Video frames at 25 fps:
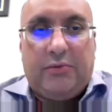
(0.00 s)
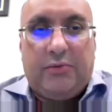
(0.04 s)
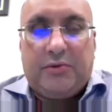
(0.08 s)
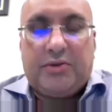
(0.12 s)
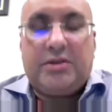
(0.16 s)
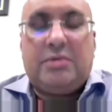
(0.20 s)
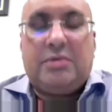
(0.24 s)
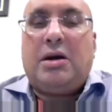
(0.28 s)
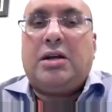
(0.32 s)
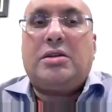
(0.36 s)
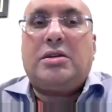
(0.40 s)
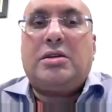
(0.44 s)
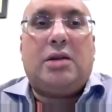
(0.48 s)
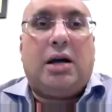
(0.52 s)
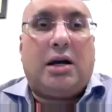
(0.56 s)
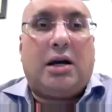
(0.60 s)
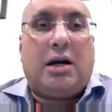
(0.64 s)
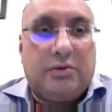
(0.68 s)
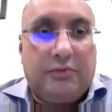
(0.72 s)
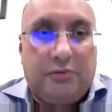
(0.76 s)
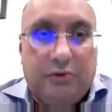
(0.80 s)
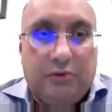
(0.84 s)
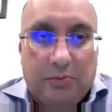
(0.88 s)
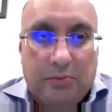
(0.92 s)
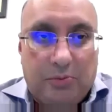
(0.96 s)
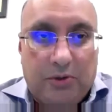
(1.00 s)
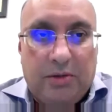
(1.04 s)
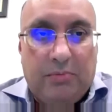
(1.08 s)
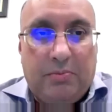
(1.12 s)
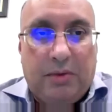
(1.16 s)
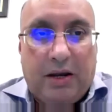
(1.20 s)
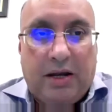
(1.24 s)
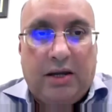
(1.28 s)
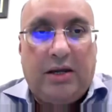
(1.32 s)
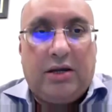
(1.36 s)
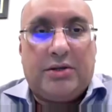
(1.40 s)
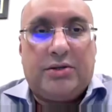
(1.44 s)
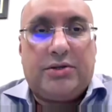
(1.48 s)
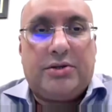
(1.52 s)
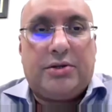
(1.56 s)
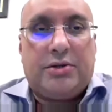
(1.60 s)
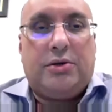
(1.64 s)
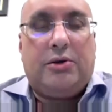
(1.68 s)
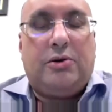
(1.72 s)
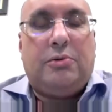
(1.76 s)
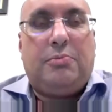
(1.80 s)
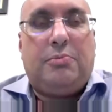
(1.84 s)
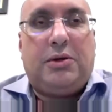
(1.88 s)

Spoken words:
It was a much larger footprint many years ago,